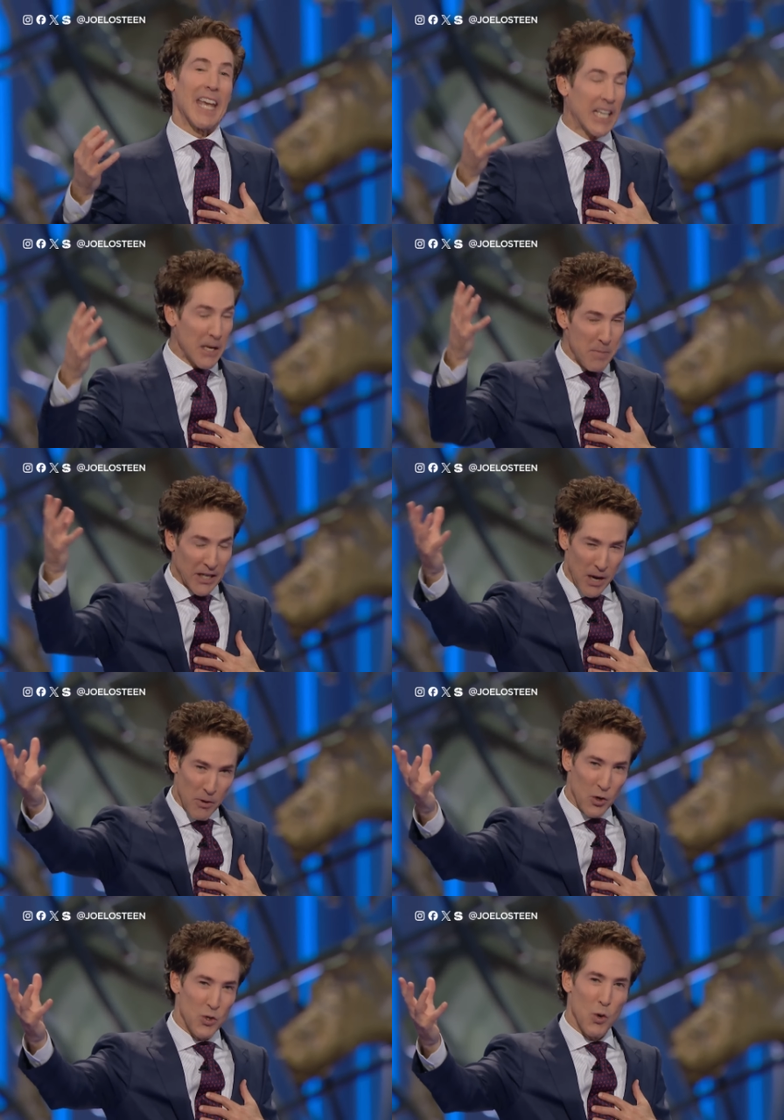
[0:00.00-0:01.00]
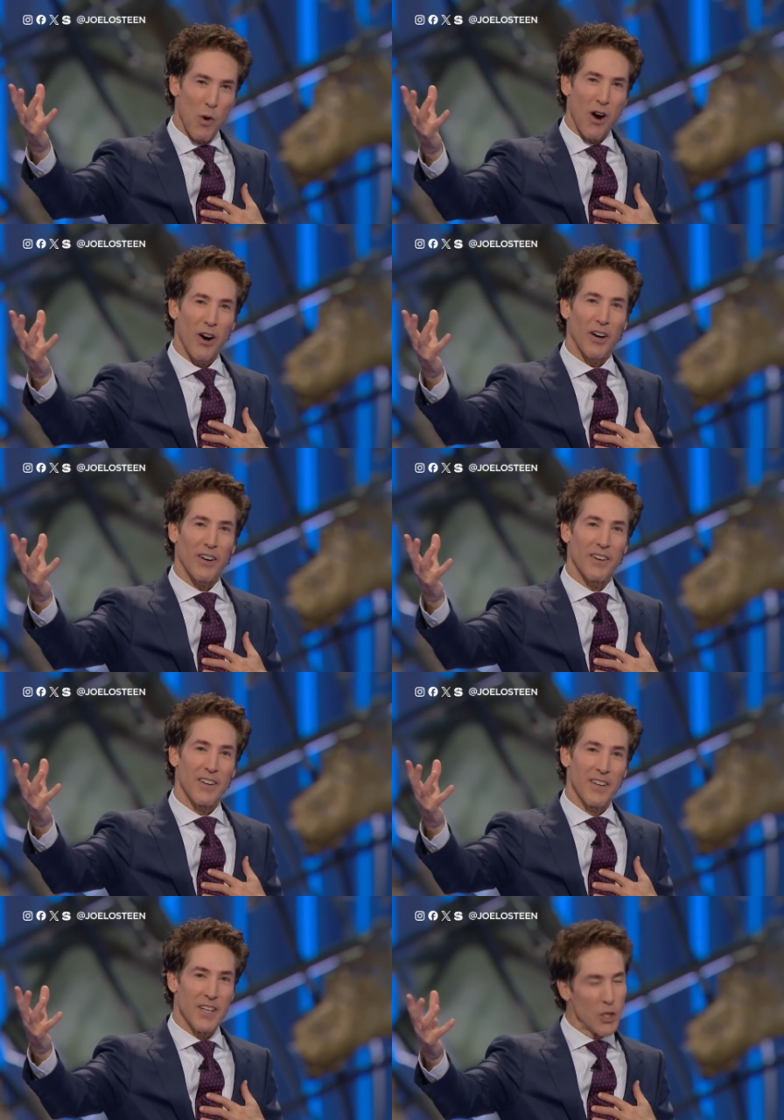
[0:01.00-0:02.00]
it can become who you are,
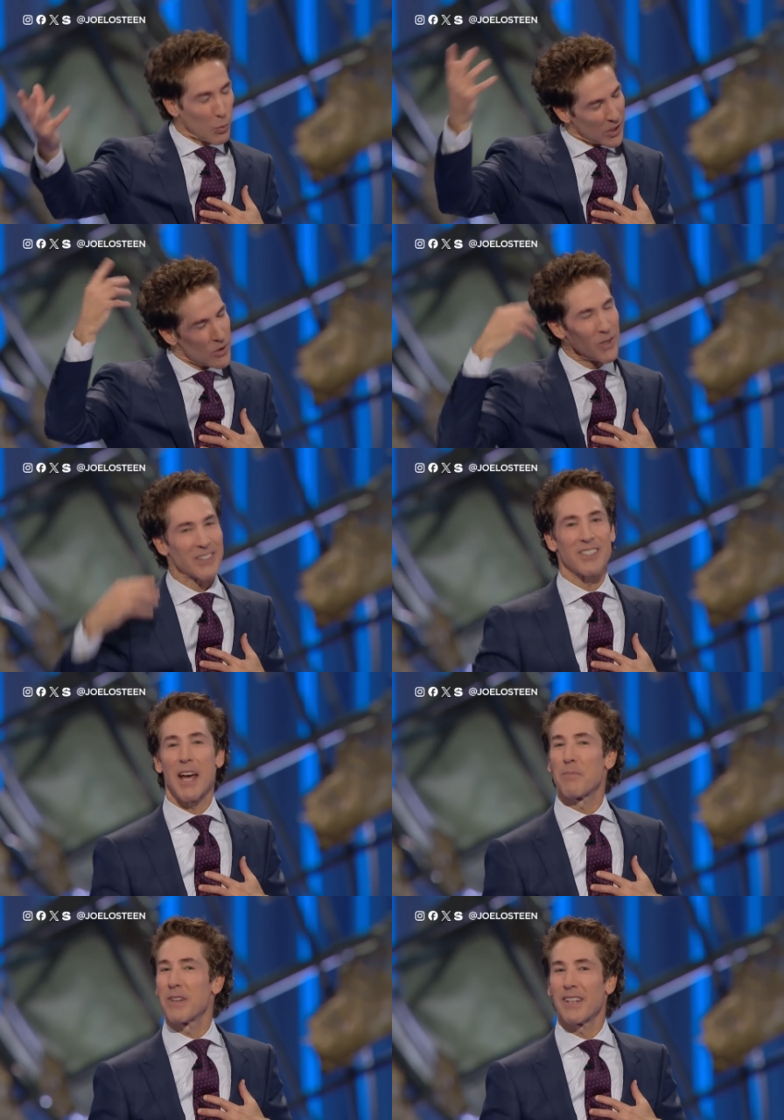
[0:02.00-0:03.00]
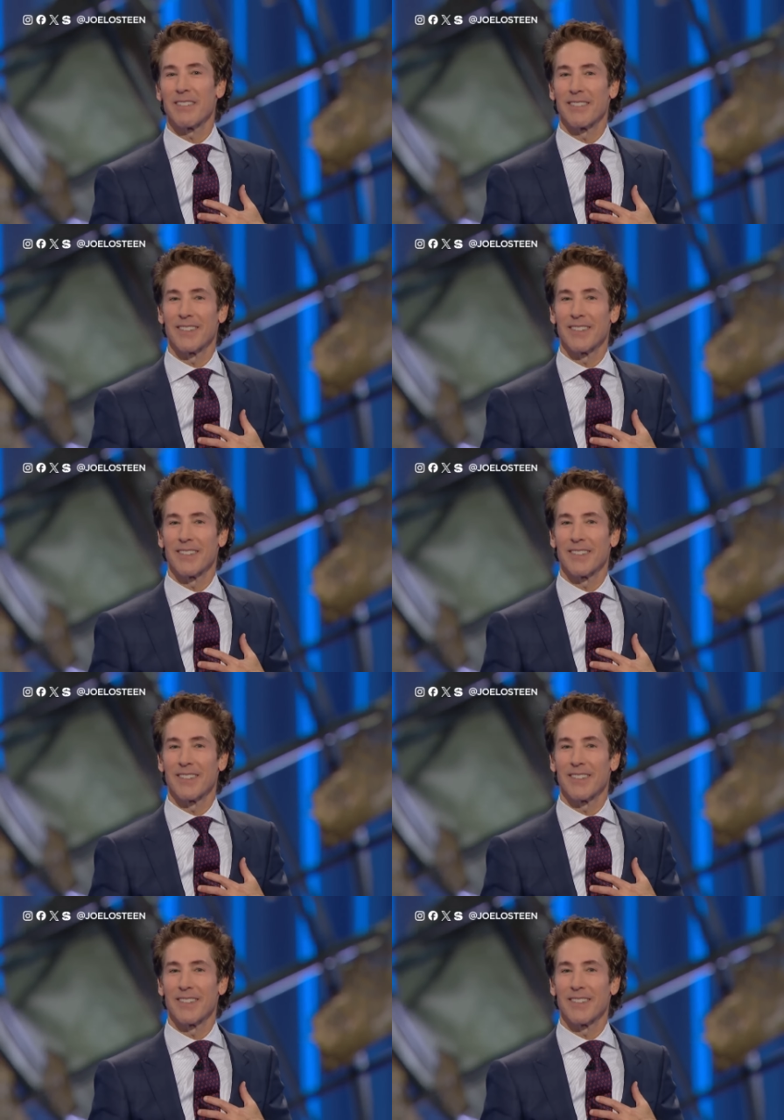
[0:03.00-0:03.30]
to where you accept it.